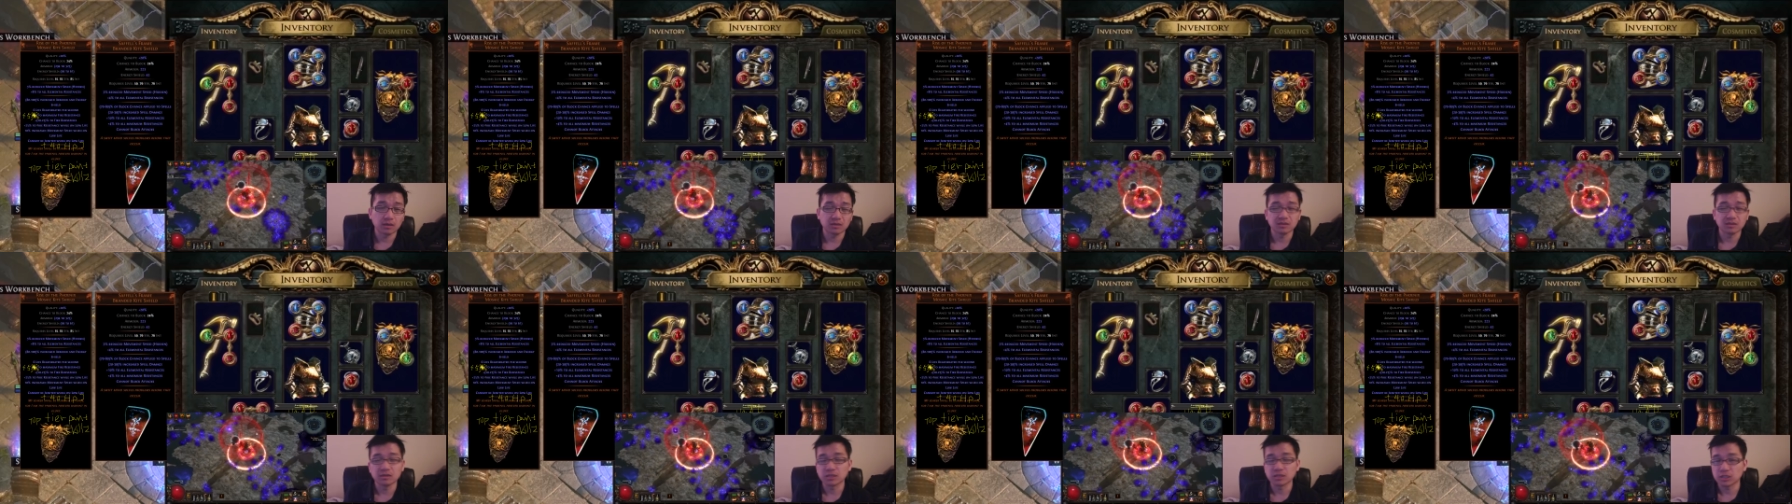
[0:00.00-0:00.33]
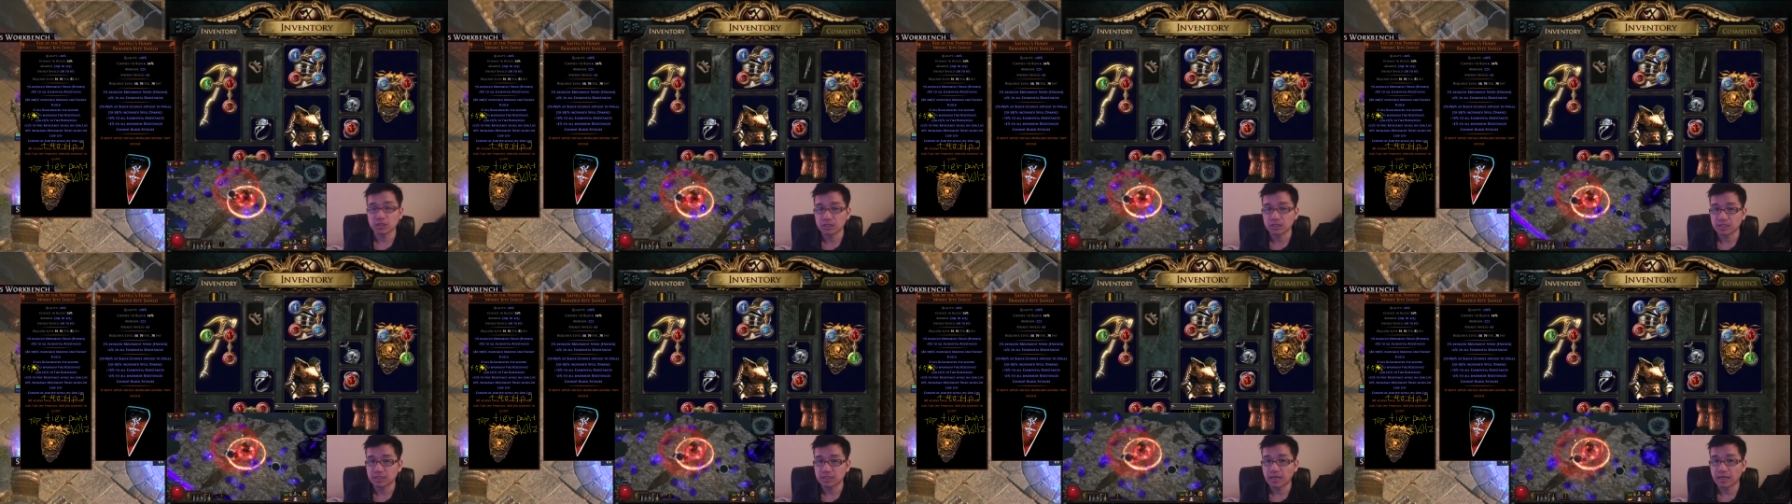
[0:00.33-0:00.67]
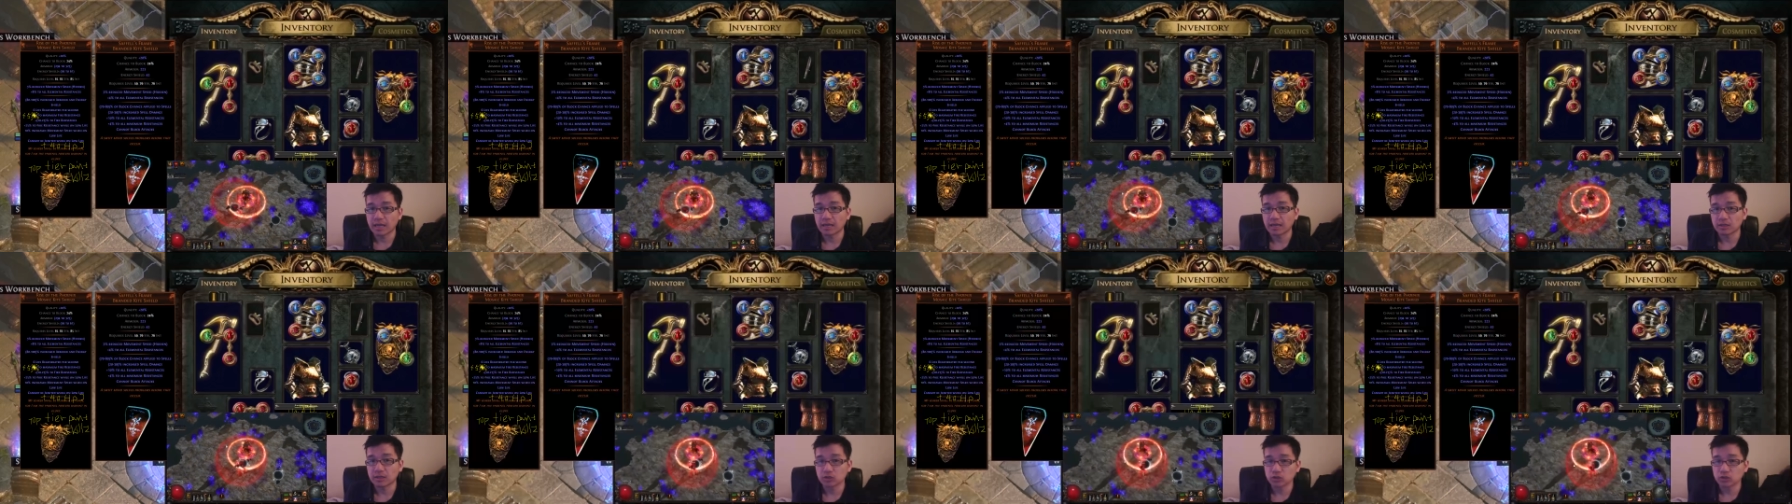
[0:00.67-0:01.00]
it, the
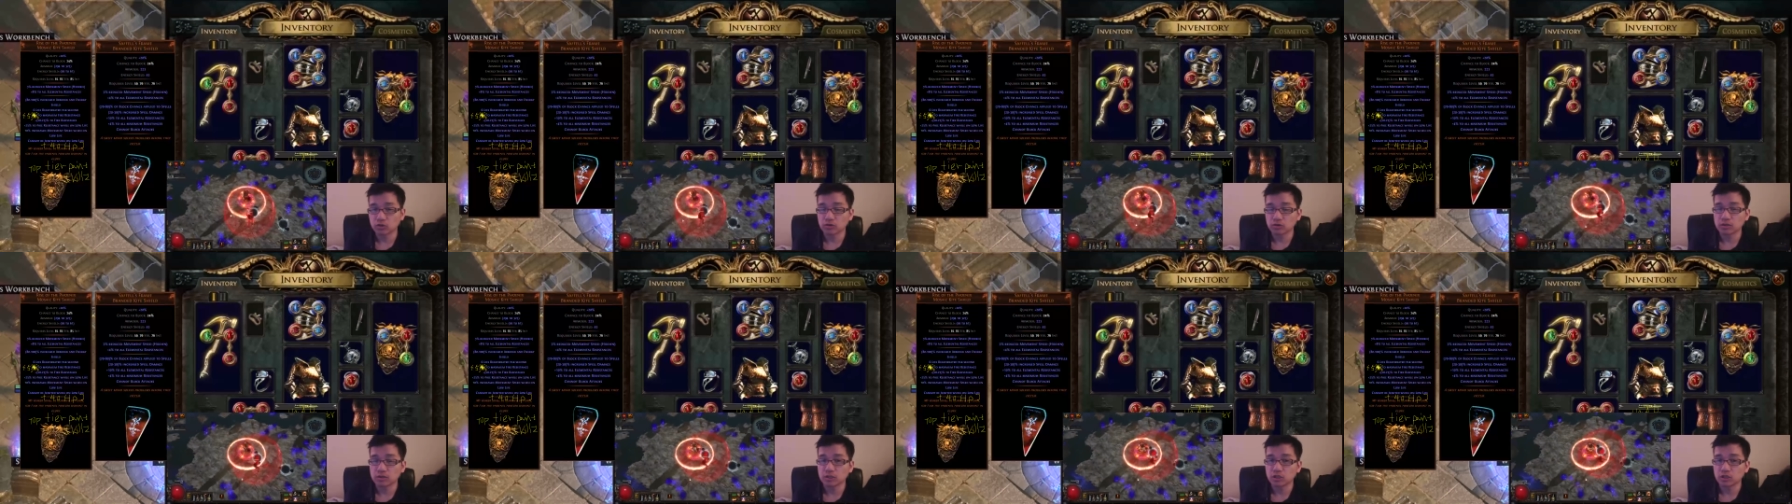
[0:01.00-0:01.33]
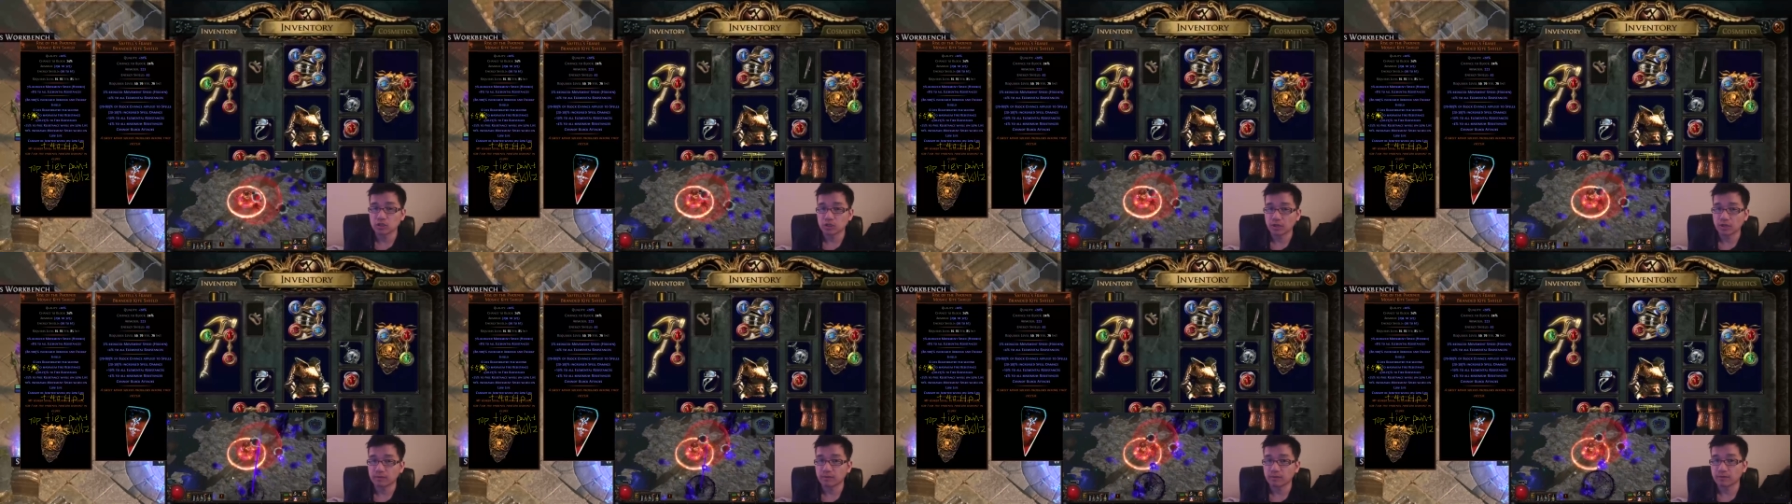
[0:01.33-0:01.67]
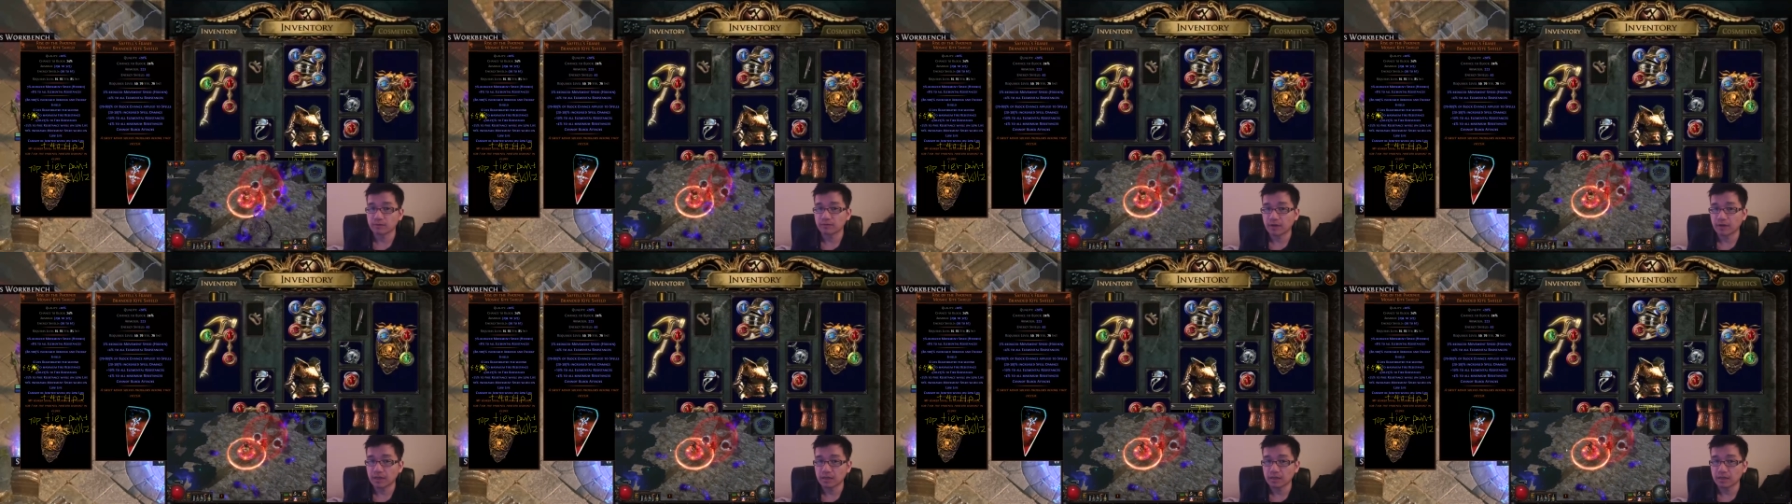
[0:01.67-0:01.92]
sustain during the Shaper